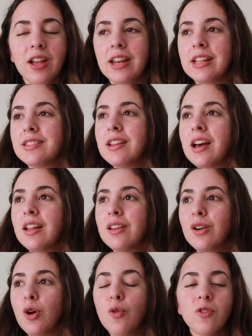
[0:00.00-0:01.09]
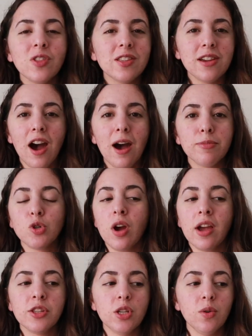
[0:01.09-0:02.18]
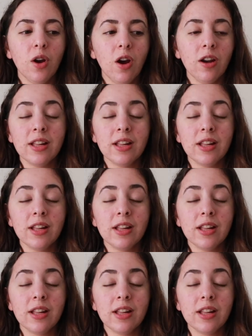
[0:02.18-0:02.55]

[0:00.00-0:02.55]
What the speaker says: and it's not over the top trying too hard.